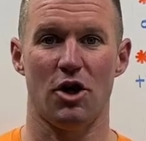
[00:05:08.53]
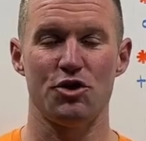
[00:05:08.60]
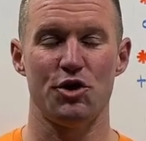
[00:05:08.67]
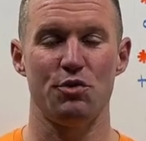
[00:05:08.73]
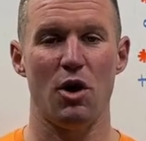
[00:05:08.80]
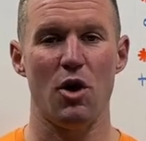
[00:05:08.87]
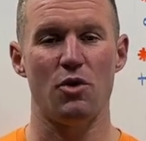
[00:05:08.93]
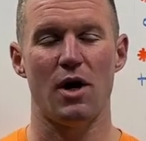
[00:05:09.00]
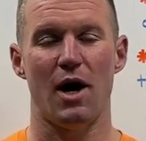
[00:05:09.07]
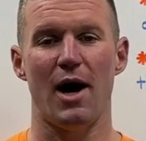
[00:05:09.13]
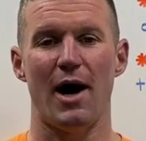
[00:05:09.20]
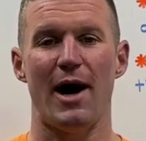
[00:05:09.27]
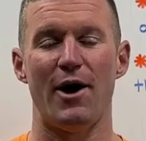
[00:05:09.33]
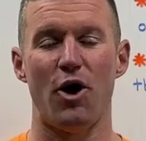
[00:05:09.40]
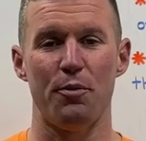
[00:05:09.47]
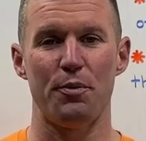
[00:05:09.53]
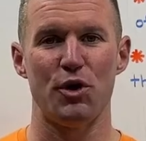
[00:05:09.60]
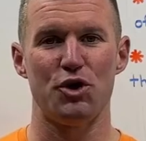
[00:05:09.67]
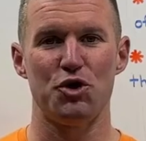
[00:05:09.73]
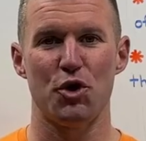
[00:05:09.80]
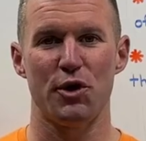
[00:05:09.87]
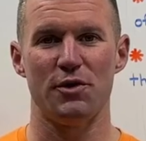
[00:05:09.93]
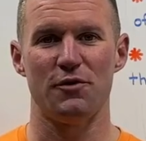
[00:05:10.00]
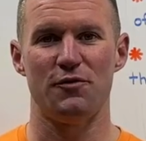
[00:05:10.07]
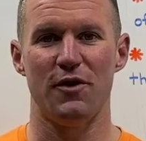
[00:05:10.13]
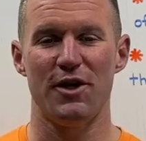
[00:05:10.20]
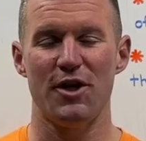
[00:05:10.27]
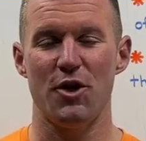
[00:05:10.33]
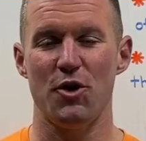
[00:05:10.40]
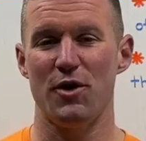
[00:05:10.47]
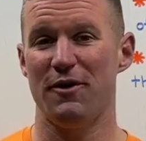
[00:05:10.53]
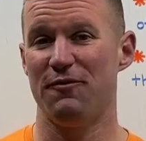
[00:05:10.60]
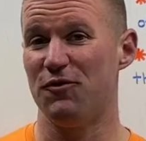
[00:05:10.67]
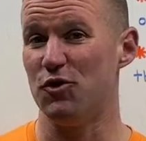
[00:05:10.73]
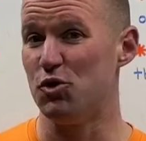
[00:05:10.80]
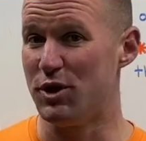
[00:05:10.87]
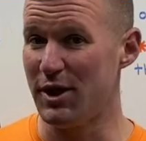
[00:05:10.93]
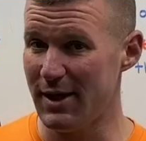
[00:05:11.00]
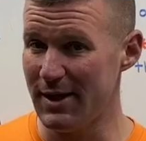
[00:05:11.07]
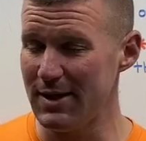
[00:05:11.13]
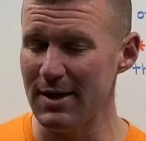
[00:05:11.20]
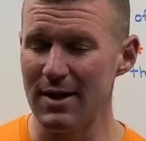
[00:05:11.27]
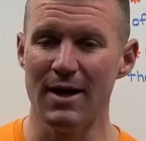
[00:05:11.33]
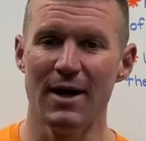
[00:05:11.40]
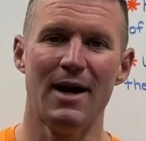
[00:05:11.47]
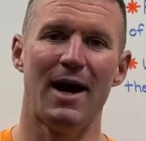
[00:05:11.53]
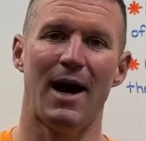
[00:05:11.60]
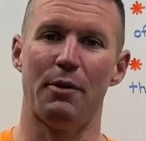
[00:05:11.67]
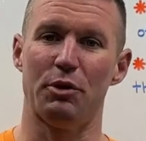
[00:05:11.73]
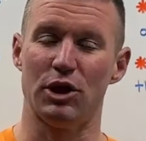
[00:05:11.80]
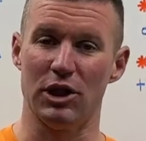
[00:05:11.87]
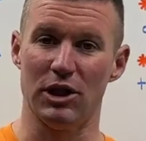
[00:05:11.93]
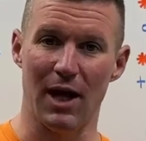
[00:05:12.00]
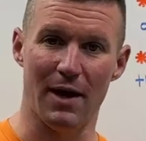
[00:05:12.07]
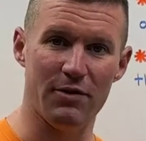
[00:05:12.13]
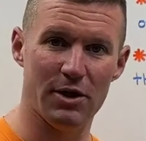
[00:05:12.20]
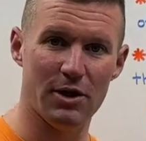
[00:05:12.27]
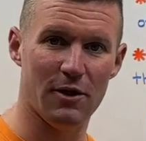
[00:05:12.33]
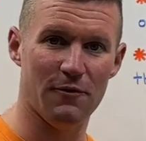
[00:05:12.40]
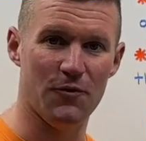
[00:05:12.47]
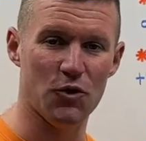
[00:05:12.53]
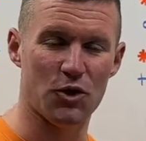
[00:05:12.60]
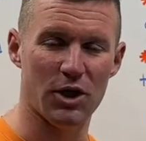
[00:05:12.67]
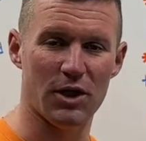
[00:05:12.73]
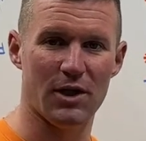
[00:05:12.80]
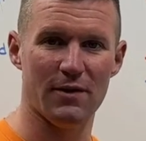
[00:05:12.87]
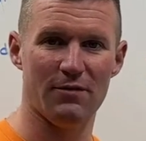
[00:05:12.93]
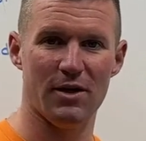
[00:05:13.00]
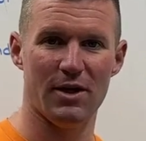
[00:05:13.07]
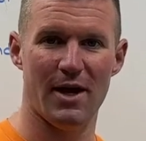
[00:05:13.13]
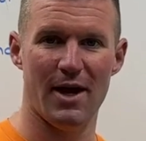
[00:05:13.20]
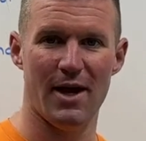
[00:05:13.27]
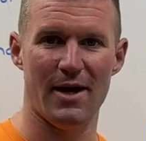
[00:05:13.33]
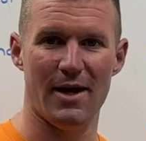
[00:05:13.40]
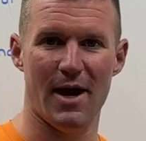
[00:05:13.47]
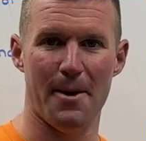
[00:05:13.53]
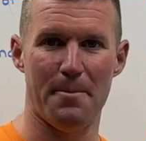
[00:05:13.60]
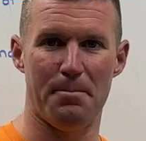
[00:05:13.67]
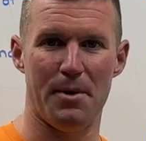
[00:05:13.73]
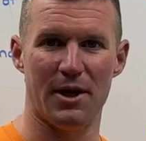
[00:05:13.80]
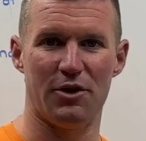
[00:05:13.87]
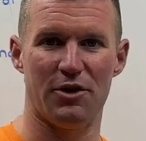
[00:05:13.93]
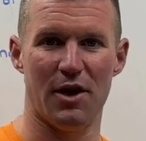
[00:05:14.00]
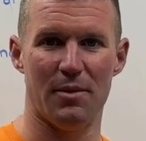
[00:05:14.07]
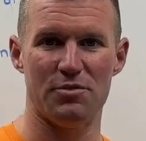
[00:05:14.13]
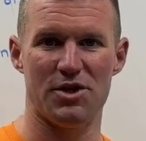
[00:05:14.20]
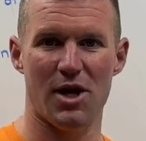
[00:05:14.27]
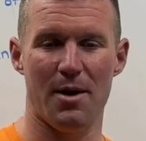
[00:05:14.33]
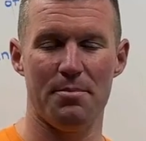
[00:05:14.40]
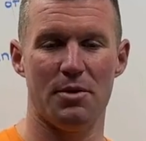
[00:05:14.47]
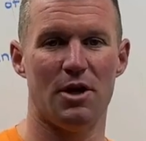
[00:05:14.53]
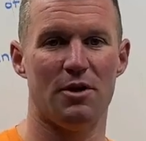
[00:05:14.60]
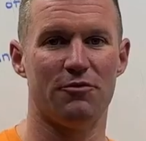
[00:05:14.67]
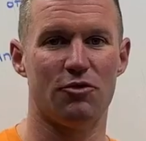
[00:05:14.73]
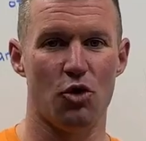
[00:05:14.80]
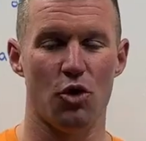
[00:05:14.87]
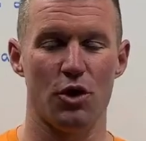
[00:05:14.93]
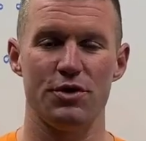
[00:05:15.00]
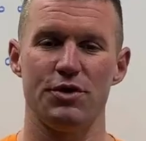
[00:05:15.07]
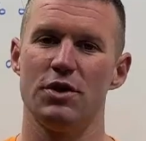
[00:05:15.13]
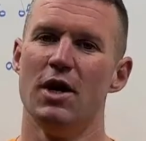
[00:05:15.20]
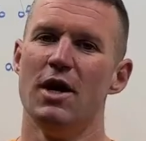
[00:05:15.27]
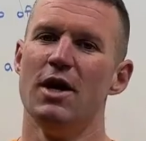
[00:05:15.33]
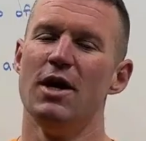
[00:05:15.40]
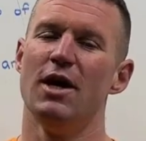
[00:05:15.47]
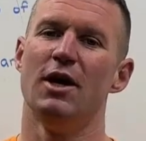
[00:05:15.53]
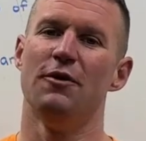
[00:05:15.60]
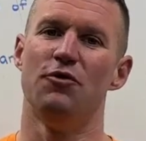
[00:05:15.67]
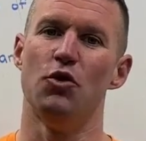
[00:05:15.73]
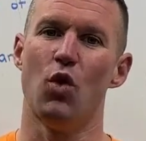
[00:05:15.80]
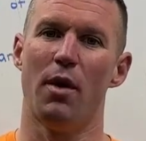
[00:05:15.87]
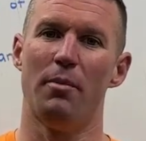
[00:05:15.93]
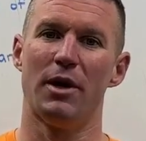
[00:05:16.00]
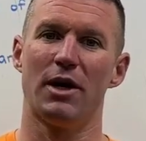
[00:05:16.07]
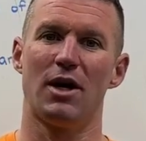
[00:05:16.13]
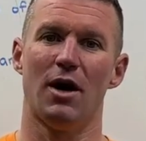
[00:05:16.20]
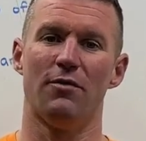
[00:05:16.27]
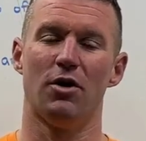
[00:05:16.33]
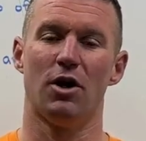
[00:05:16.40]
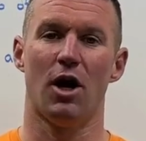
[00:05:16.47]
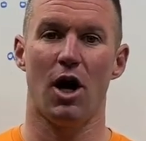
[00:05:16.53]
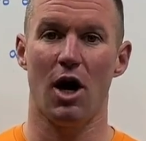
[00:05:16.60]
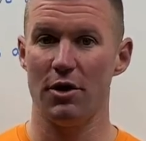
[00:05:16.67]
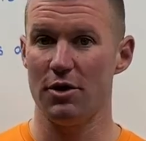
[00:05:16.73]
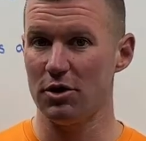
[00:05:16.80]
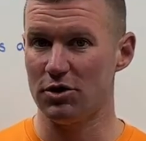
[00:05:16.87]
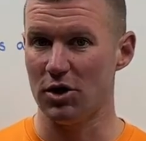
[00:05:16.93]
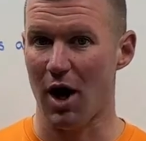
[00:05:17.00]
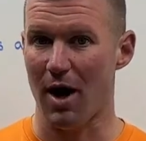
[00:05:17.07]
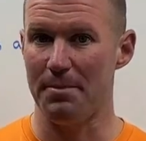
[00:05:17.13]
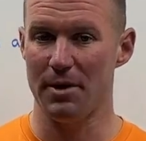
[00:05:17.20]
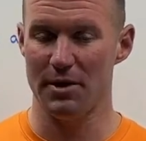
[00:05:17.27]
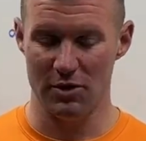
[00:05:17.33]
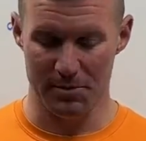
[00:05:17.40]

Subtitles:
she wrote. I hope you enjoyed this video. If you did, I would love it if you could give it a big thumbs up. And of course, if you want me to cover other topics,